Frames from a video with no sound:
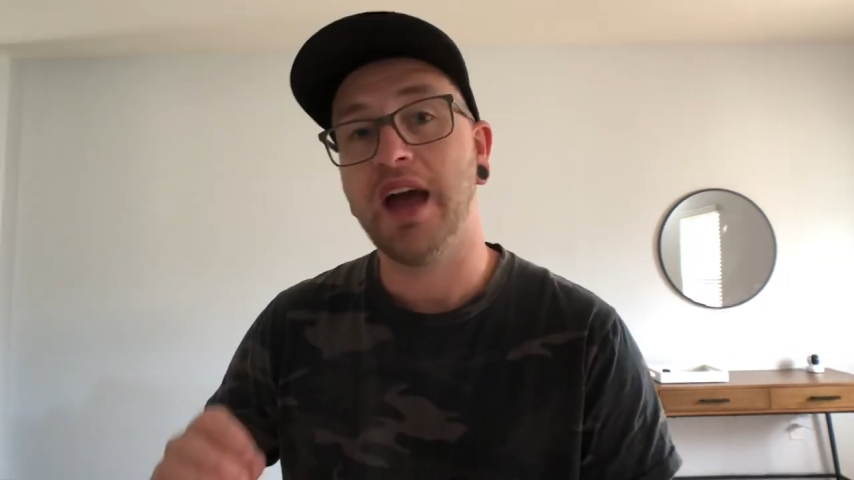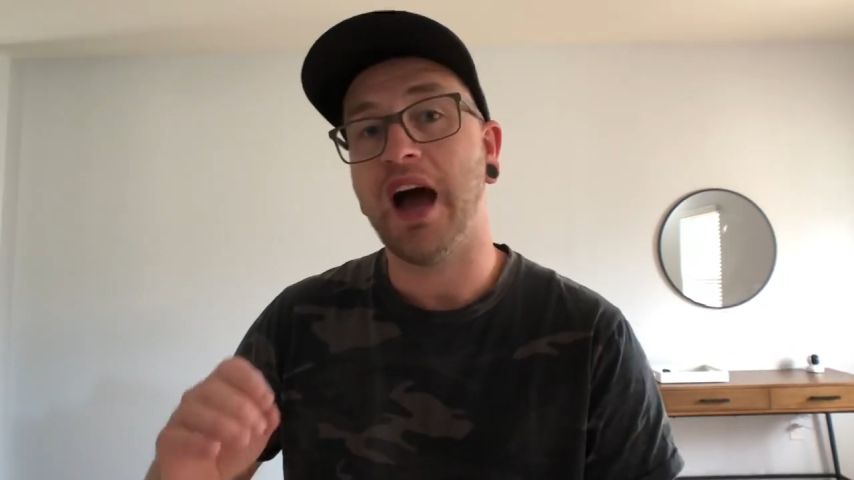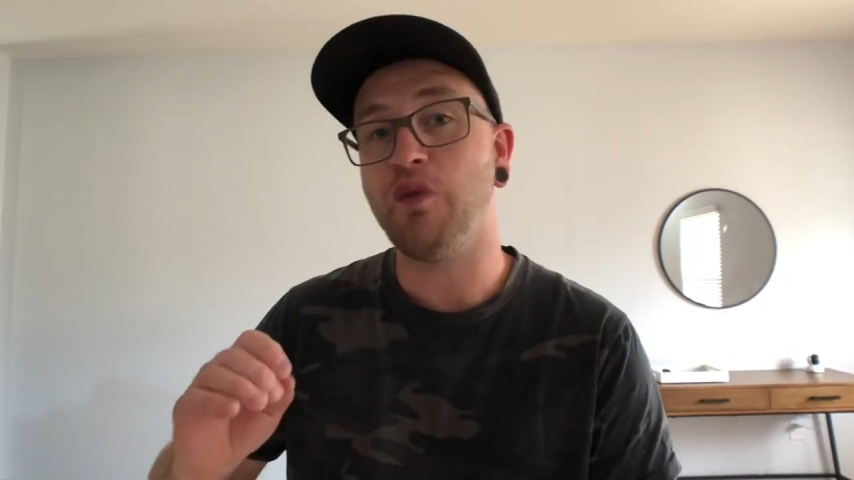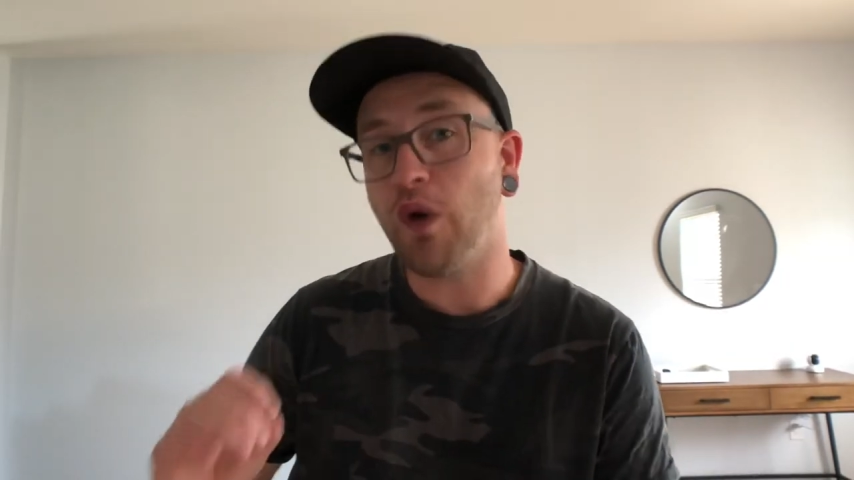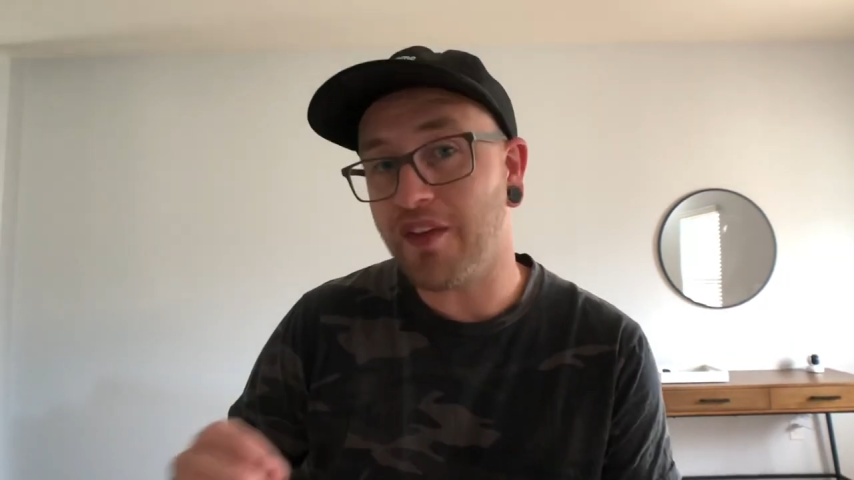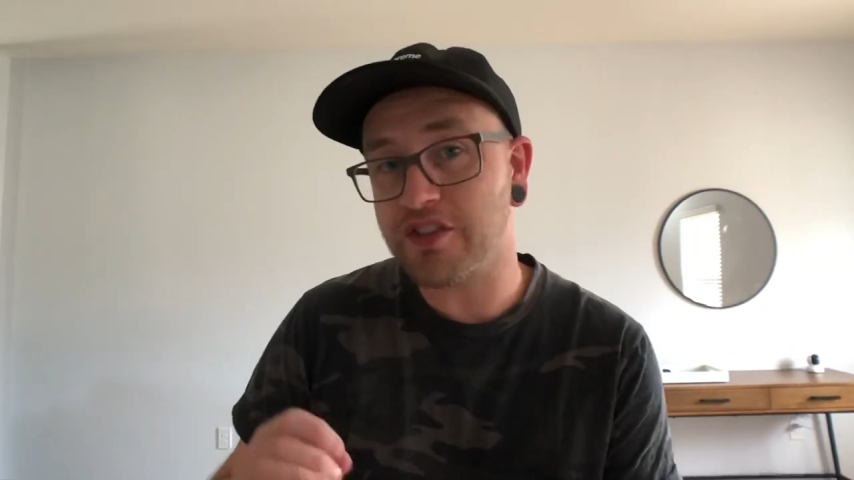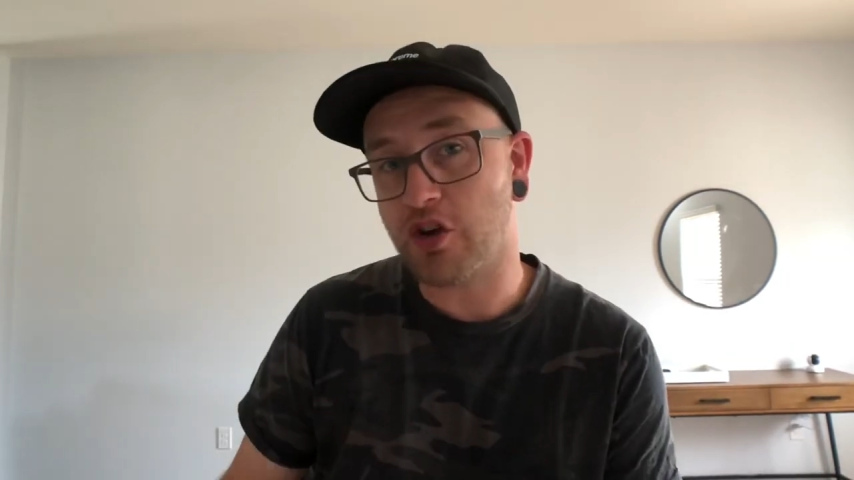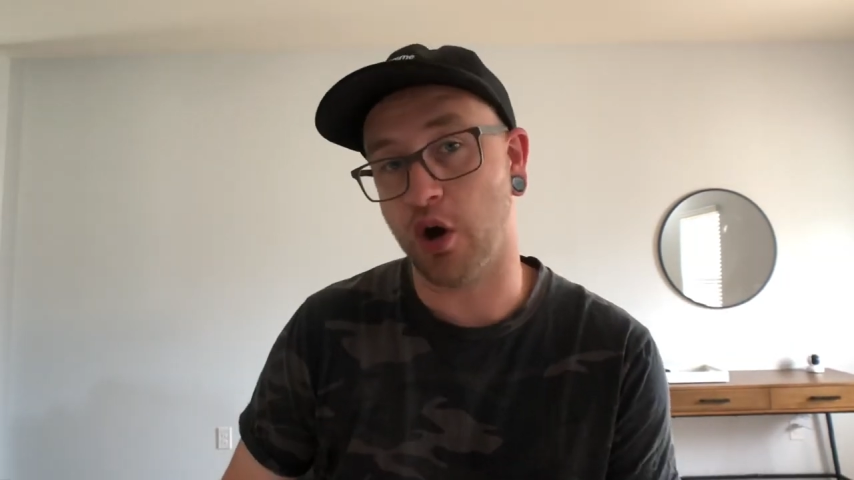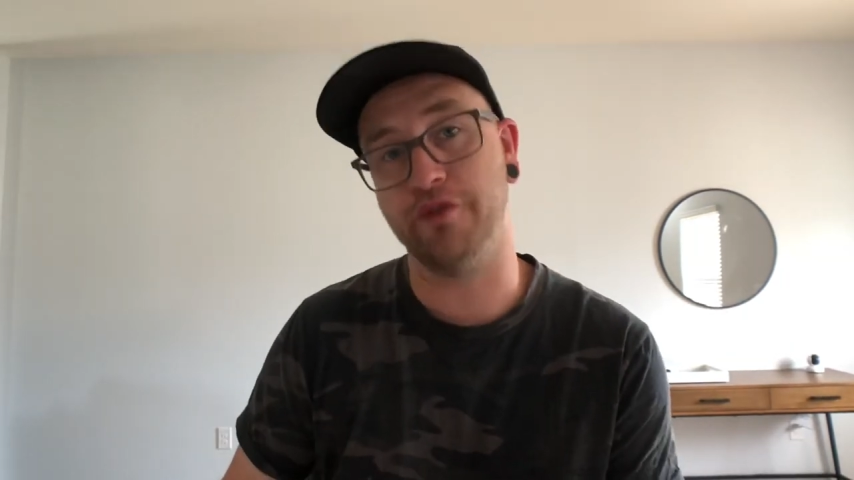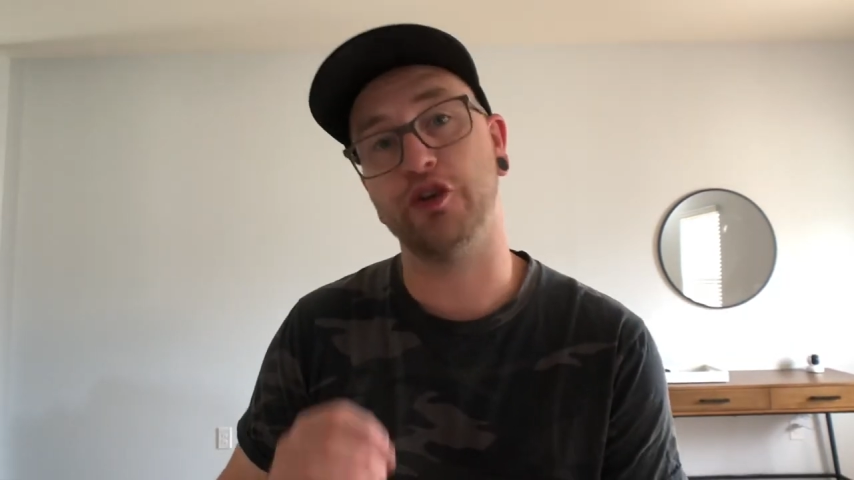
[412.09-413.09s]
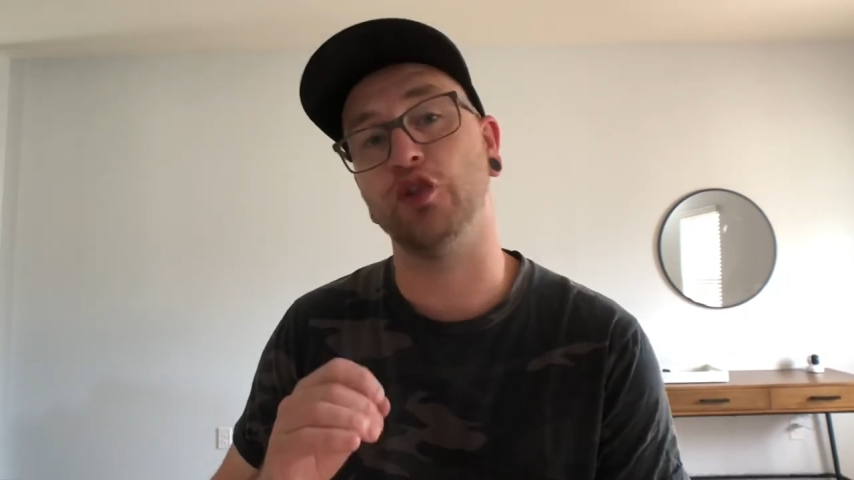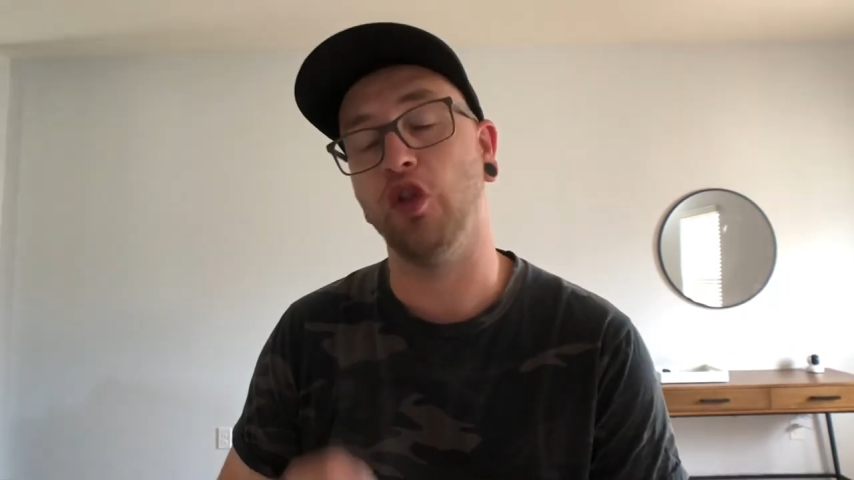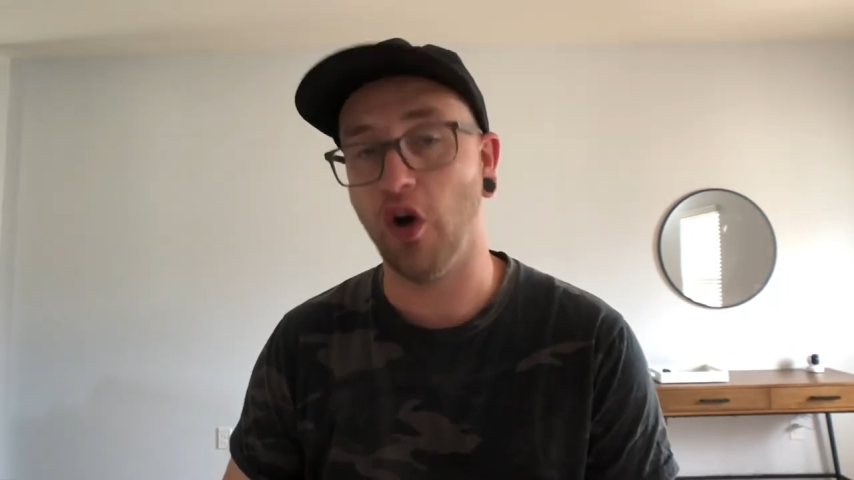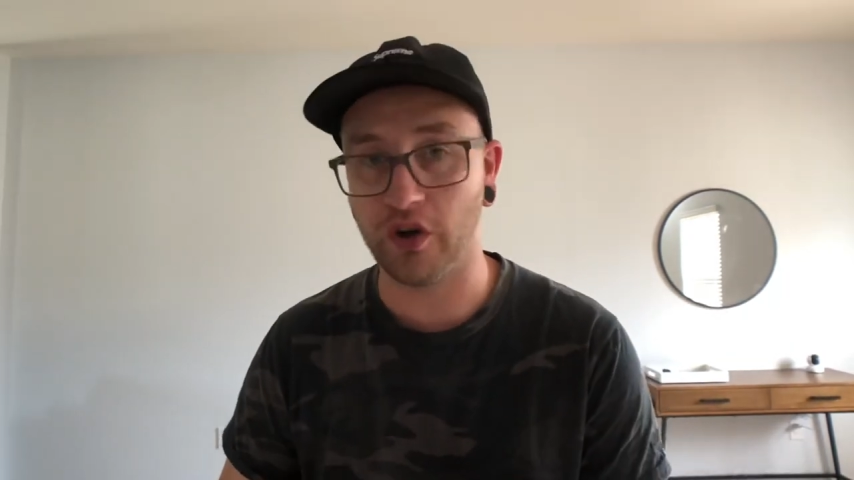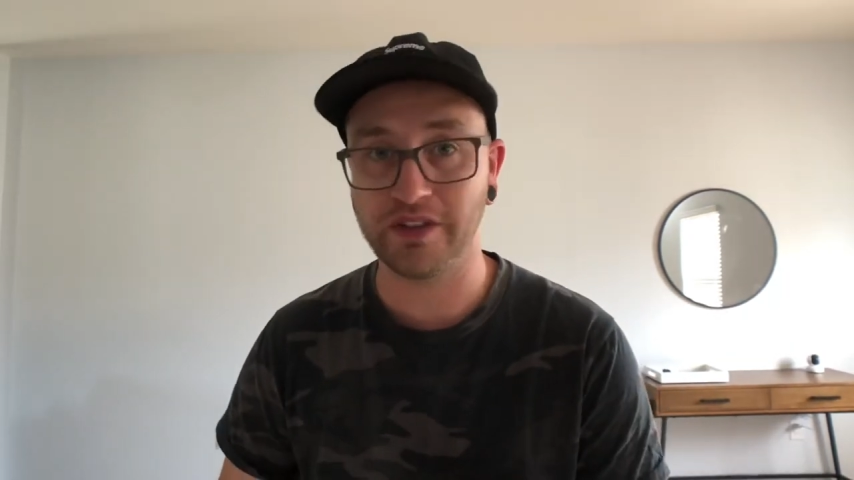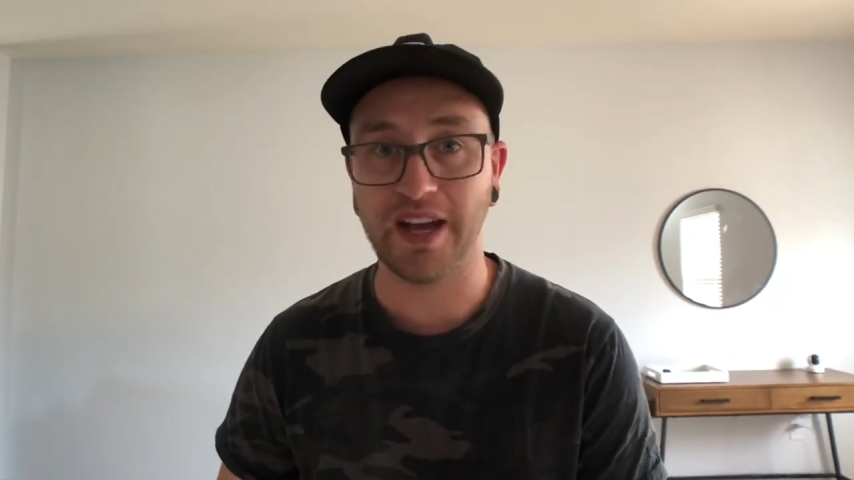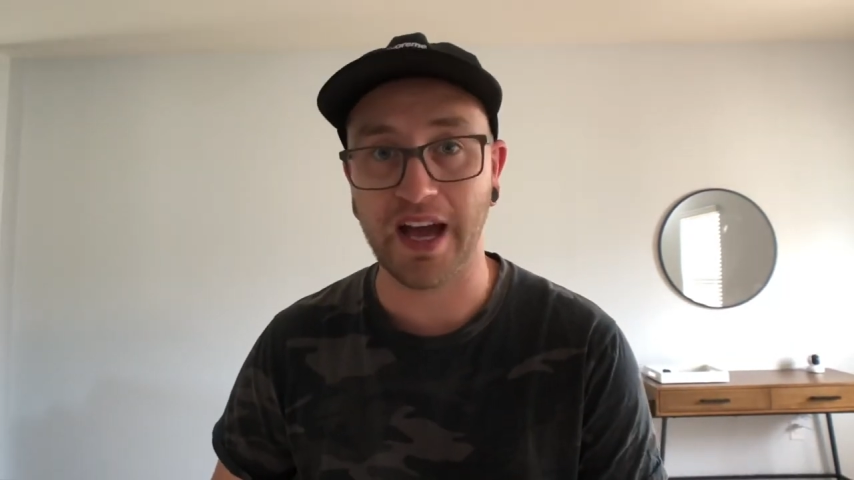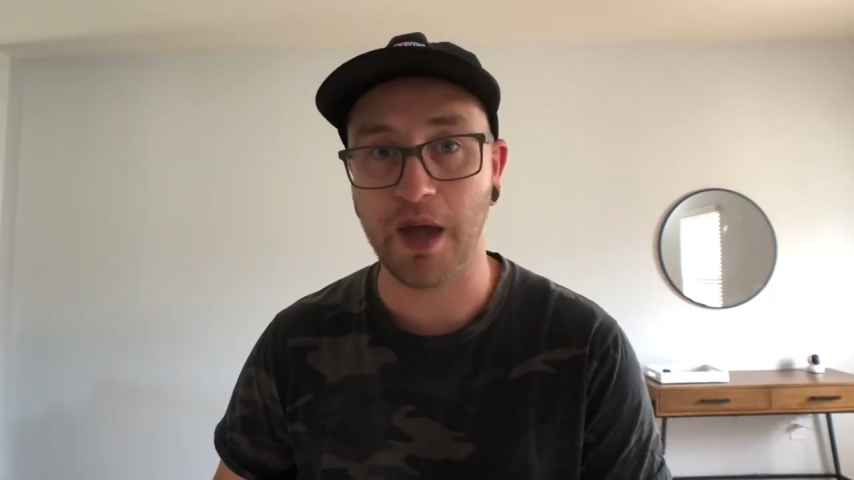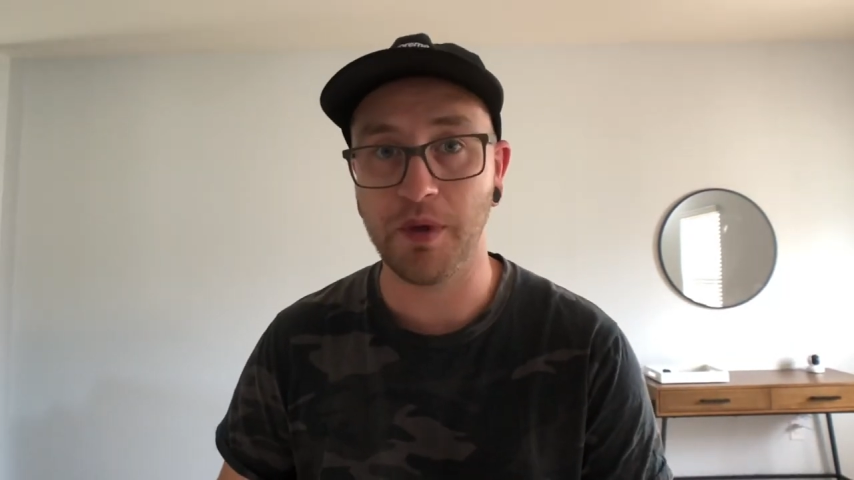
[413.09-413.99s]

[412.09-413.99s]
I've wanted this car for a long time,